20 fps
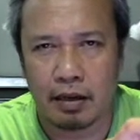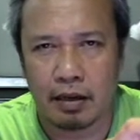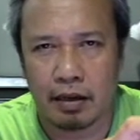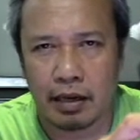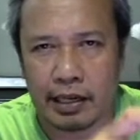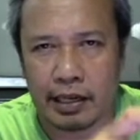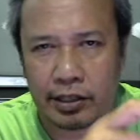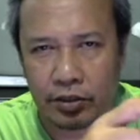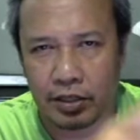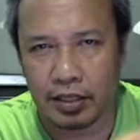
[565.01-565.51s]

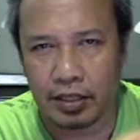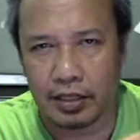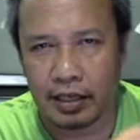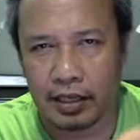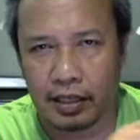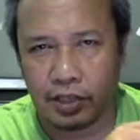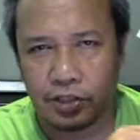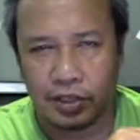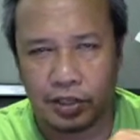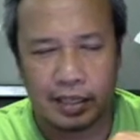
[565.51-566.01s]

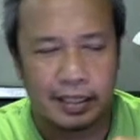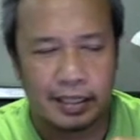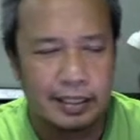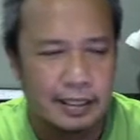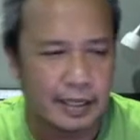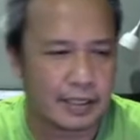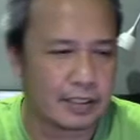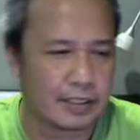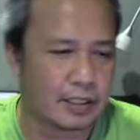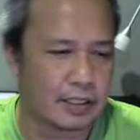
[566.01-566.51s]
interesting genetic
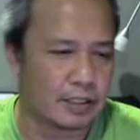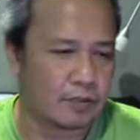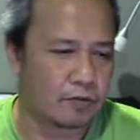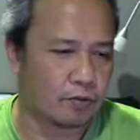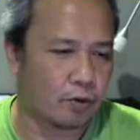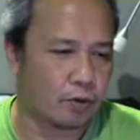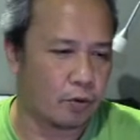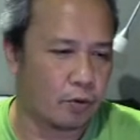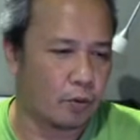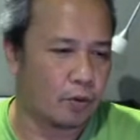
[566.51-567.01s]
cases
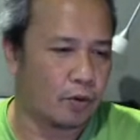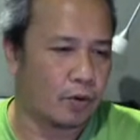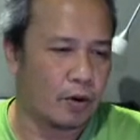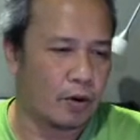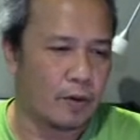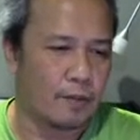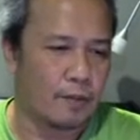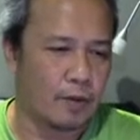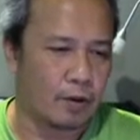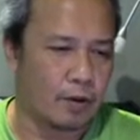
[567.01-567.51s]
for
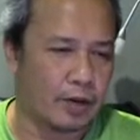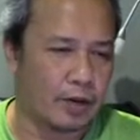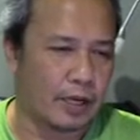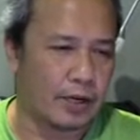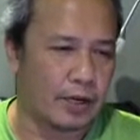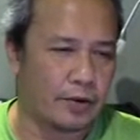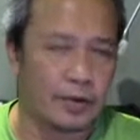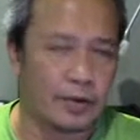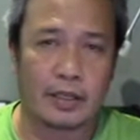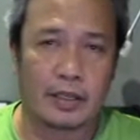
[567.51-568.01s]

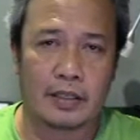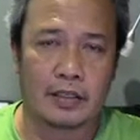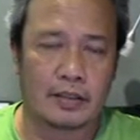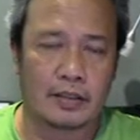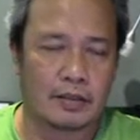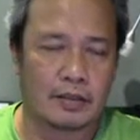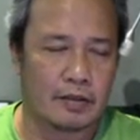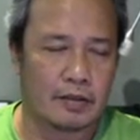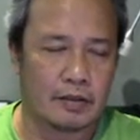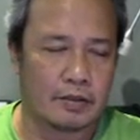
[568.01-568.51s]
Hollandric
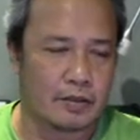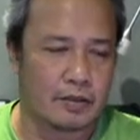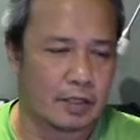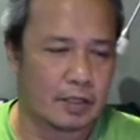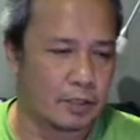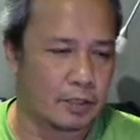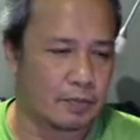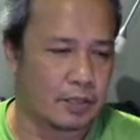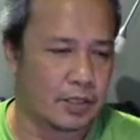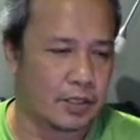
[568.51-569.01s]

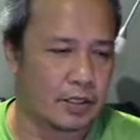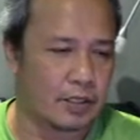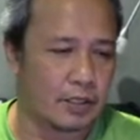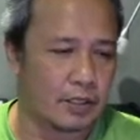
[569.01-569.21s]
transmission.